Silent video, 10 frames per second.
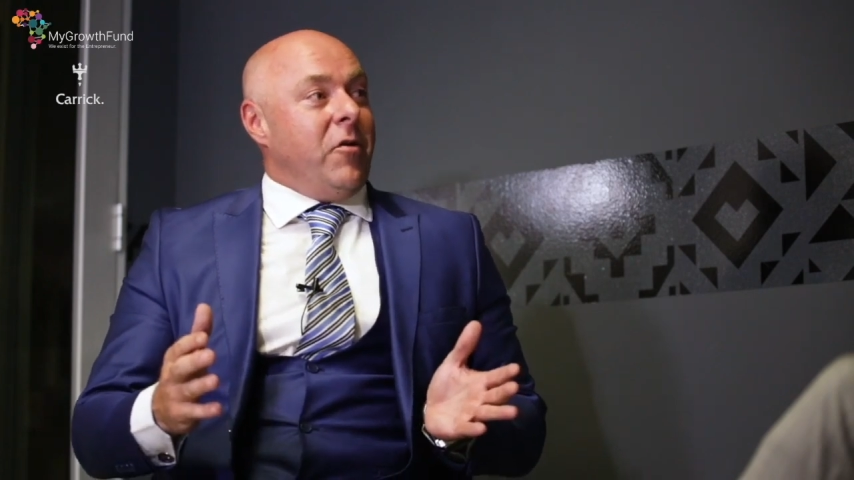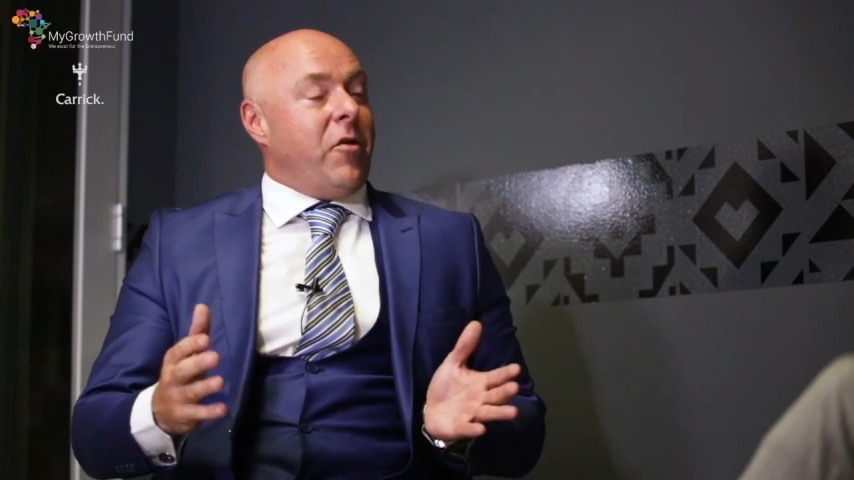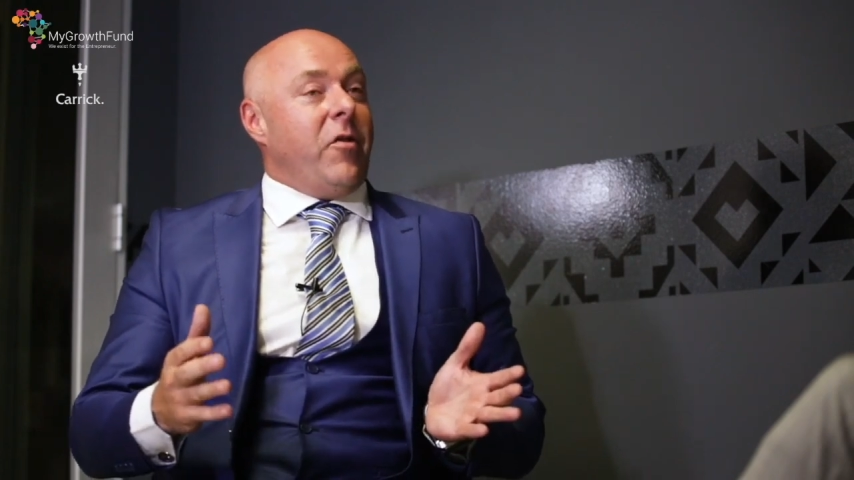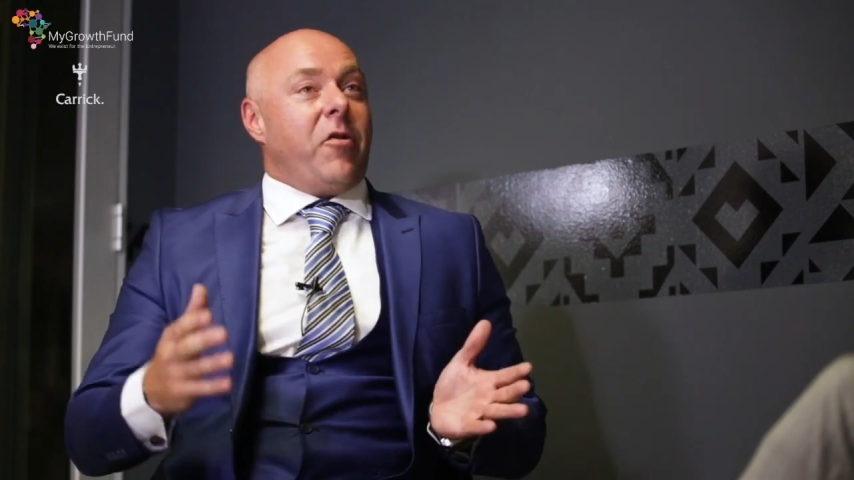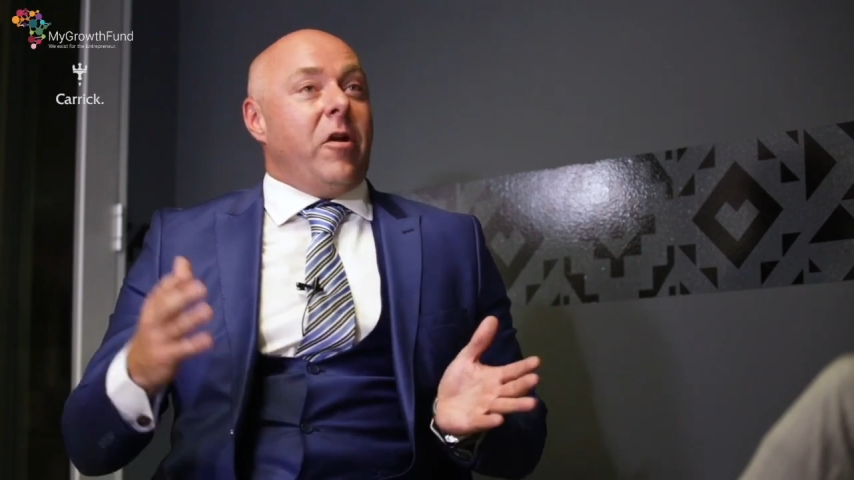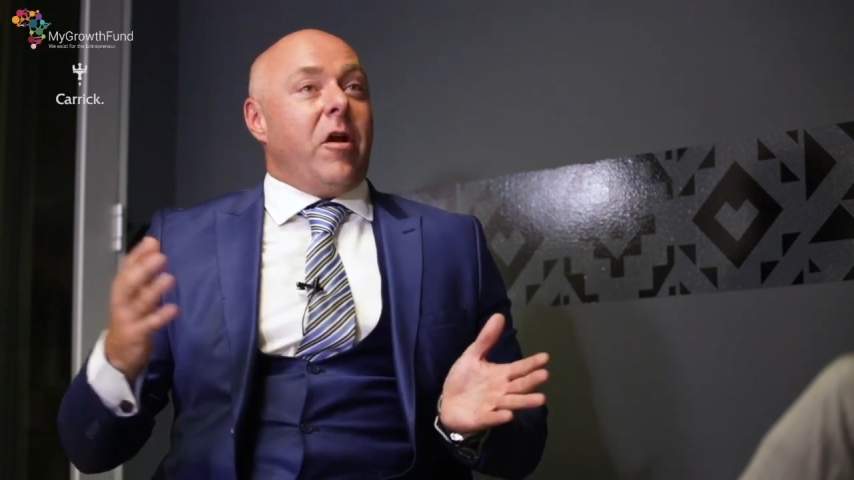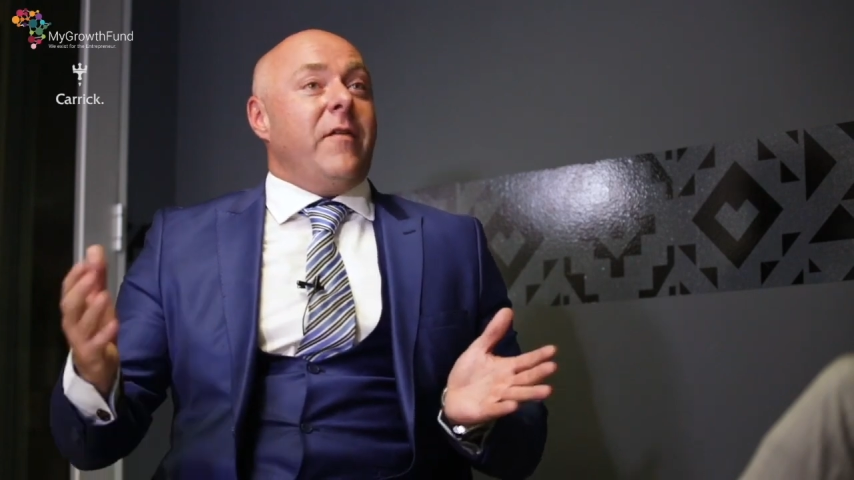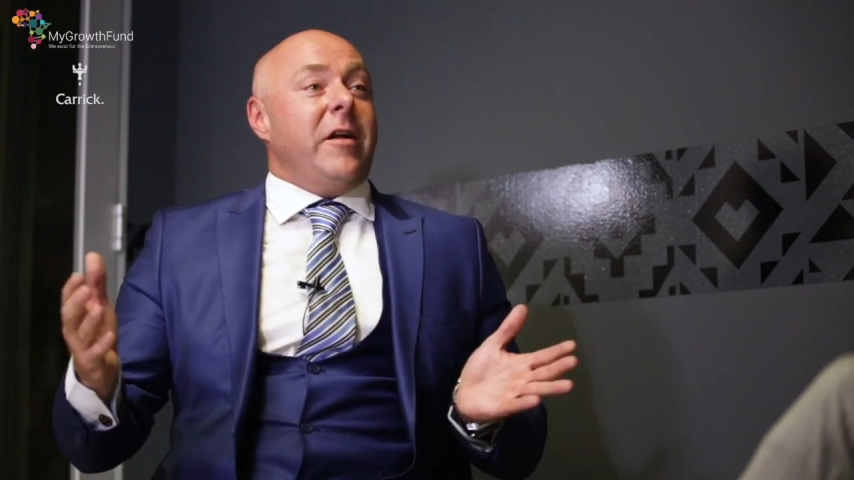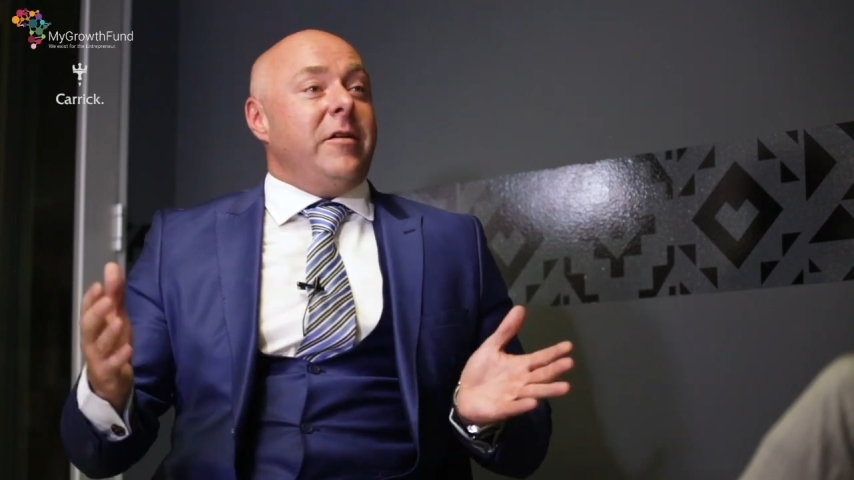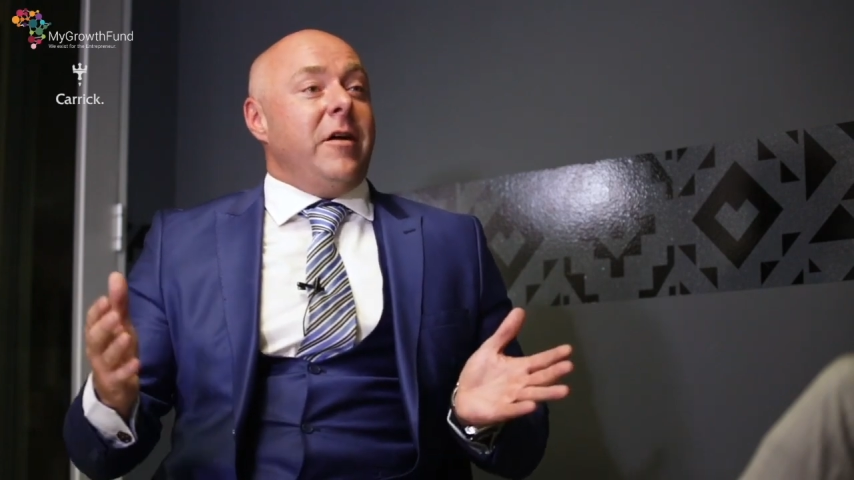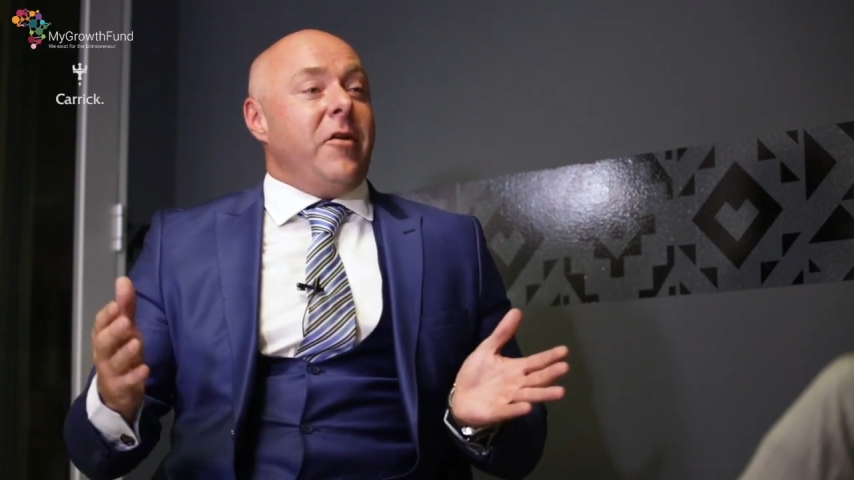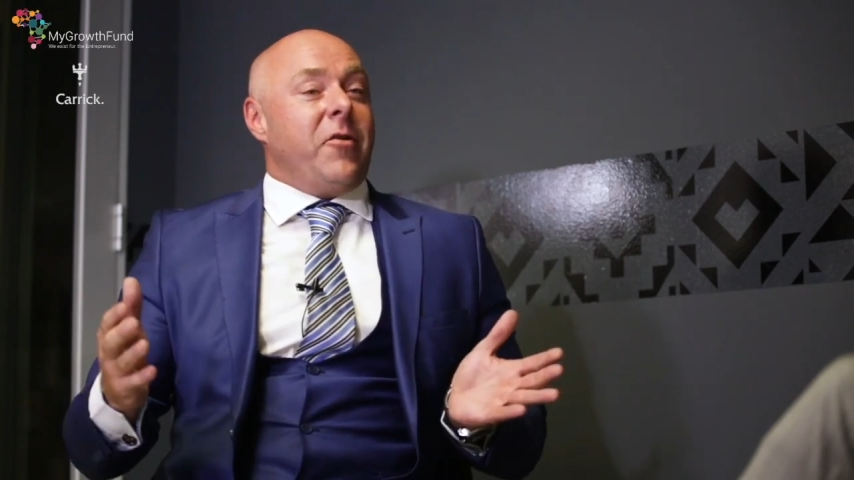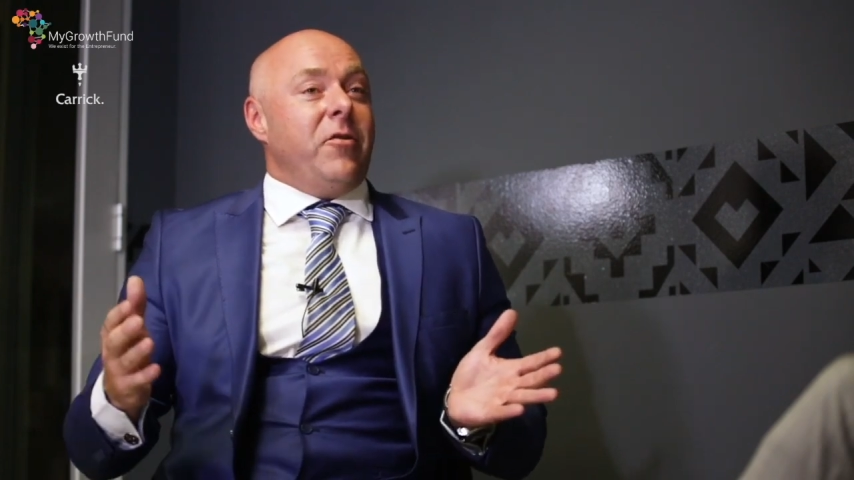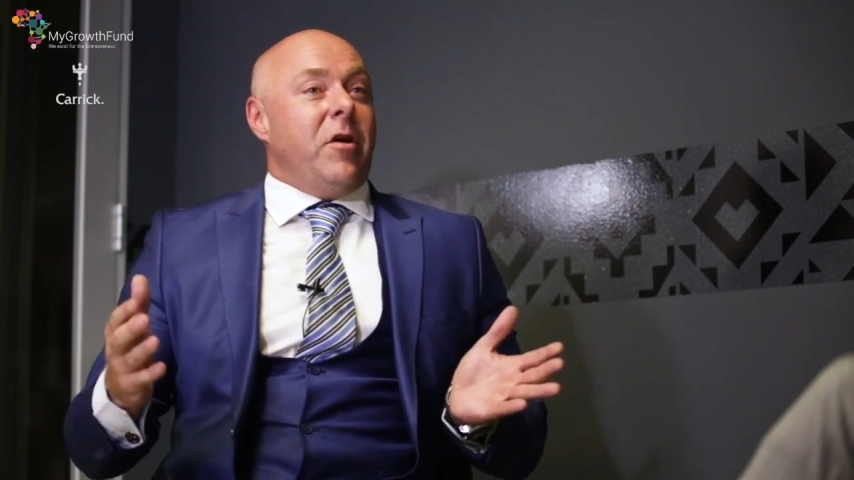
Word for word: So there's a lot of ideas.